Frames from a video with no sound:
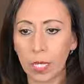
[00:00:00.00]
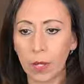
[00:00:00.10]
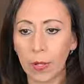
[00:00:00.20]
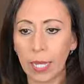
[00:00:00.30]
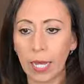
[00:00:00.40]

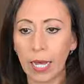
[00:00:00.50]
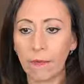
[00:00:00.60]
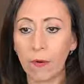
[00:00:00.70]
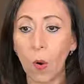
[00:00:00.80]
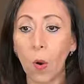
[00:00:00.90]
we have
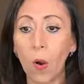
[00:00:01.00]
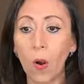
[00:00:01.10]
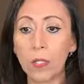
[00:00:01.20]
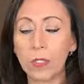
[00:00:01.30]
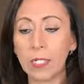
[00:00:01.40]

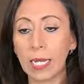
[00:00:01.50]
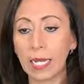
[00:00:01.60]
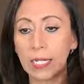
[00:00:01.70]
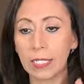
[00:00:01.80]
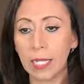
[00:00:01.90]
all those
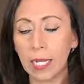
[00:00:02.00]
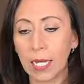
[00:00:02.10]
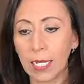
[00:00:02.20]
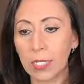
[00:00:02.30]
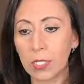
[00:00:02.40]
lines. It
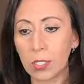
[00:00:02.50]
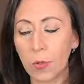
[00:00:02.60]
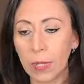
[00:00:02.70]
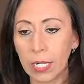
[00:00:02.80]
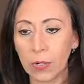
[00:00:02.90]
has so
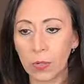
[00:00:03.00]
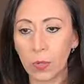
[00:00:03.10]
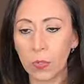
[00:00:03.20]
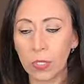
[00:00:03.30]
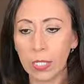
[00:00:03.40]
many
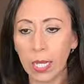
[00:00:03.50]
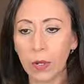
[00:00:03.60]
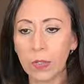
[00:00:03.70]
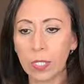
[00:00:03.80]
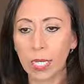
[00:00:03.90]
rows
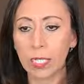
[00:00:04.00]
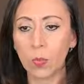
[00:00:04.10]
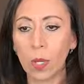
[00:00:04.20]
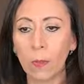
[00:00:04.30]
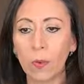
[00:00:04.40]
now. It has
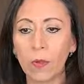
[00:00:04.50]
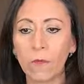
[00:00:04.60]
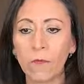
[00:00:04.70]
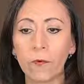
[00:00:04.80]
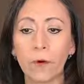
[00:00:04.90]

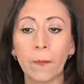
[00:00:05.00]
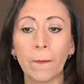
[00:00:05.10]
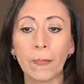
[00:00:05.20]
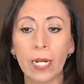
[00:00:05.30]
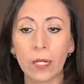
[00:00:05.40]
1.4
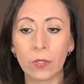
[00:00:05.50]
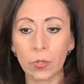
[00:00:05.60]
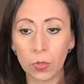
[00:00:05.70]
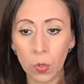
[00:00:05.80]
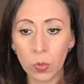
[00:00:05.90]
million
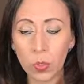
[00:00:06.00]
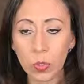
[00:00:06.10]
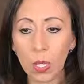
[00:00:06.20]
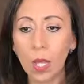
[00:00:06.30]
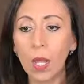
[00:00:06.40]

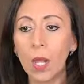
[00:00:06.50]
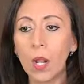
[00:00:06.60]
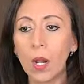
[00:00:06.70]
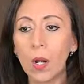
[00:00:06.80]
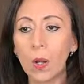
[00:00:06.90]
rows
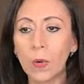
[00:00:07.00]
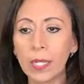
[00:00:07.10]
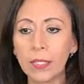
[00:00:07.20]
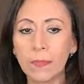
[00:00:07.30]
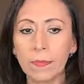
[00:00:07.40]

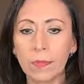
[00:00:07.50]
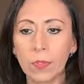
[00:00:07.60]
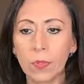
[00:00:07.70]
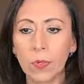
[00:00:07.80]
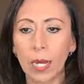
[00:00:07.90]
loaded.
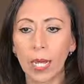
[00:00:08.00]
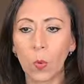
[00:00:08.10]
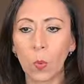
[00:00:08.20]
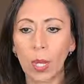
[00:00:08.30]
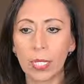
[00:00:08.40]
So I
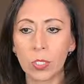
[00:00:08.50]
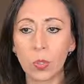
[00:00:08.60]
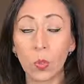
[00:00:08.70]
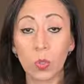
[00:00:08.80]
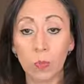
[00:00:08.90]
want to
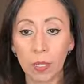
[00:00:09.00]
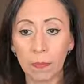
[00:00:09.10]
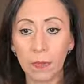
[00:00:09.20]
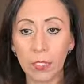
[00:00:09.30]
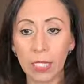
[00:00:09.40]
go to my
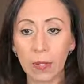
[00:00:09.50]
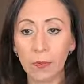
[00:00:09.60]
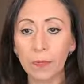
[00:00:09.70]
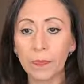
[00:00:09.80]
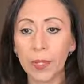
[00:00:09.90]
pivot
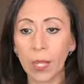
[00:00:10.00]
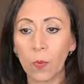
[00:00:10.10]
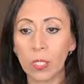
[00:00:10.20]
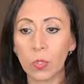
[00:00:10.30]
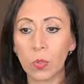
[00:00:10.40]
table. I
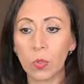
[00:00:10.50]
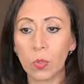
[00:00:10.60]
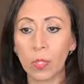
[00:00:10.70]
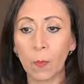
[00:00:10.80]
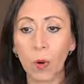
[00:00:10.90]
want to go to
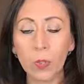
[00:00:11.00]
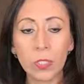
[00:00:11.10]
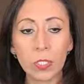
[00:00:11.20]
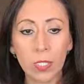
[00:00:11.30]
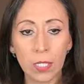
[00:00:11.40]
the month
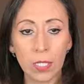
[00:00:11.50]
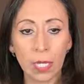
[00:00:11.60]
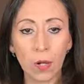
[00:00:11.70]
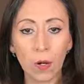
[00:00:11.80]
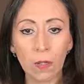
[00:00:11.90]
in the
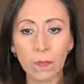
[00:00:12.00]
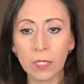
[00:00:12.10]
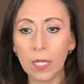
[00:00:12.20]
columns.